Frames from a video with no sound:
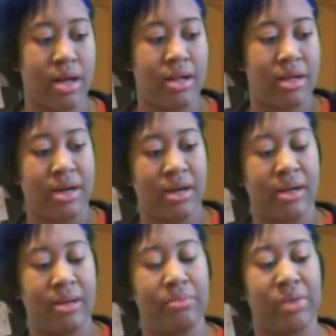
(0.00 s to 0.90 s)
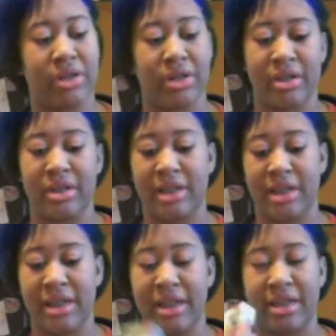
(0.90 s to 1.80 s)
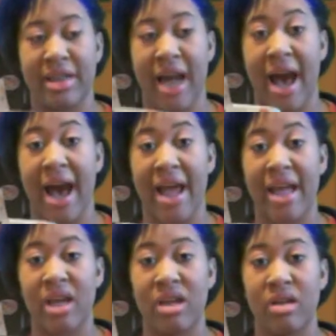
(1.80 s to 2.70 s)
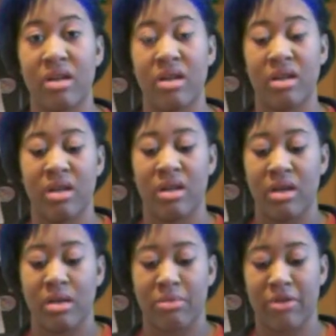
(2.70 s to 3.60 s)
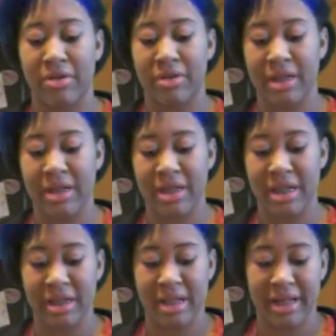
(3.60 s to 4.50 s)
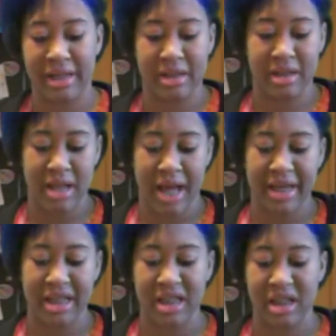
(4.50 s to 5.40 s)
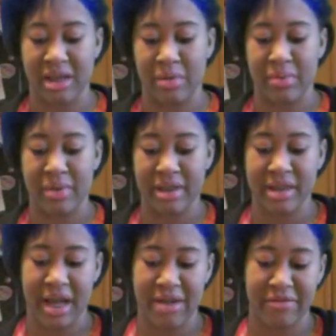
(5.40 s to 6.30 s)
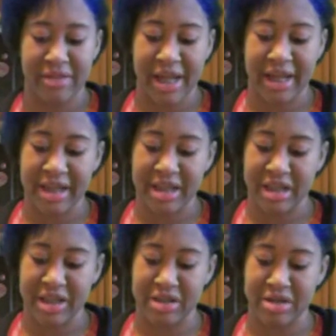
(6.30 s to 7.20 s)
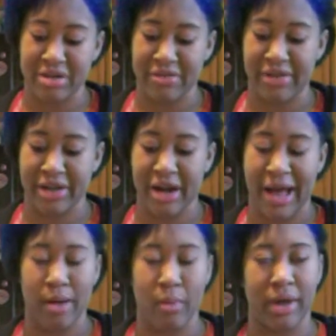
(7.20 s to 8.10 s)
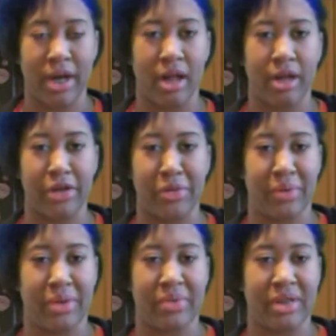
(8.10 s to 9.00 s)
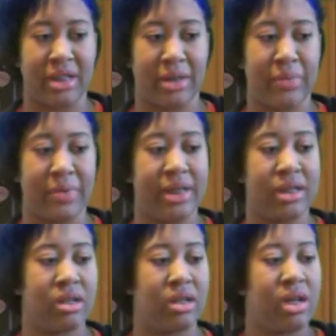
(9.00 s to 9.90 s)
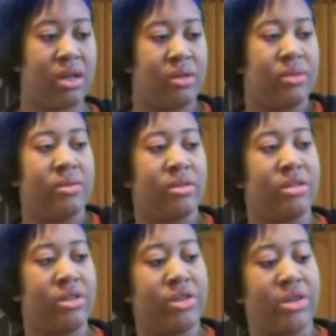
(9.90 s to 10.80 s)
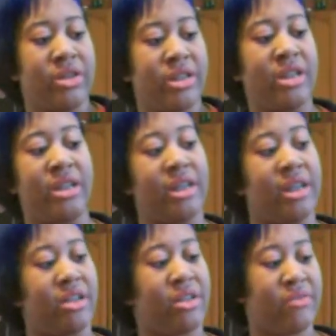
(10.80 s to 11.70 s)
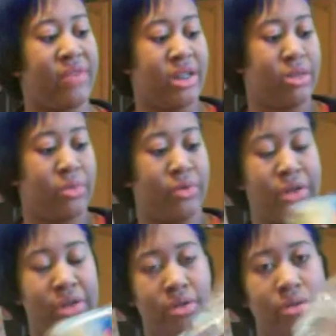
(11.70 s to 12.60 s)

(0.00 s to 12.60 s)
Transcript: You're going to need dye. Preferably get, like, I guess the liquid one, because I feel like it's easier to figure out what color you want with the liquid one. You're going to need vegetable oil.